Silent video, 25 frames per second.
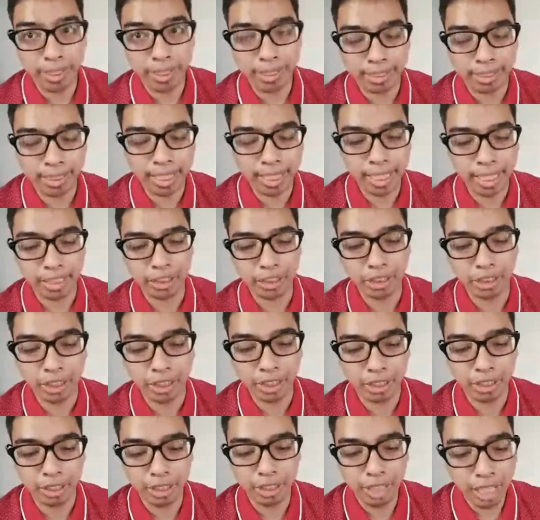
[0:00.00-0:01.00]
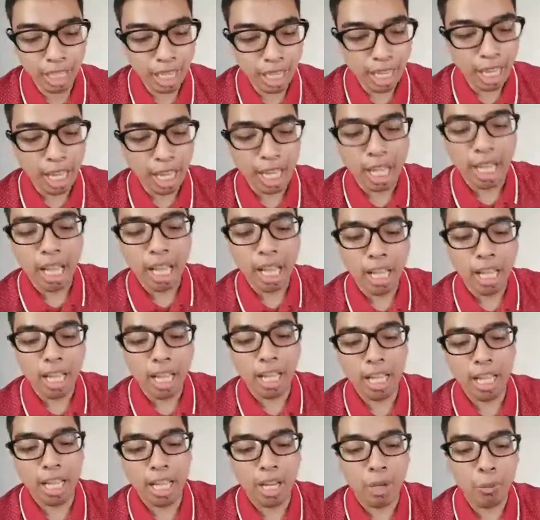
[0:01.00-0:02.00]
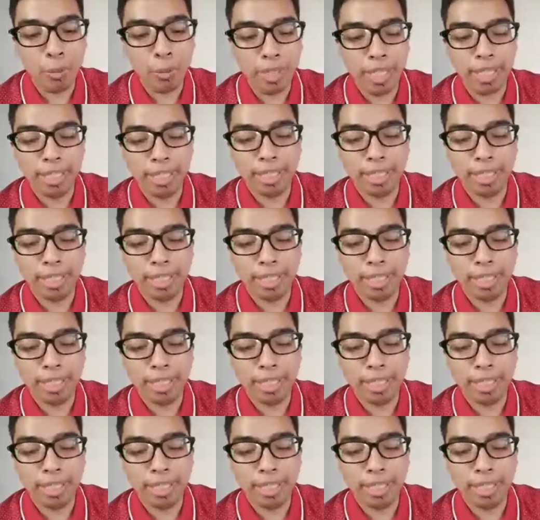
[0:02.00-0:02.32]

selection with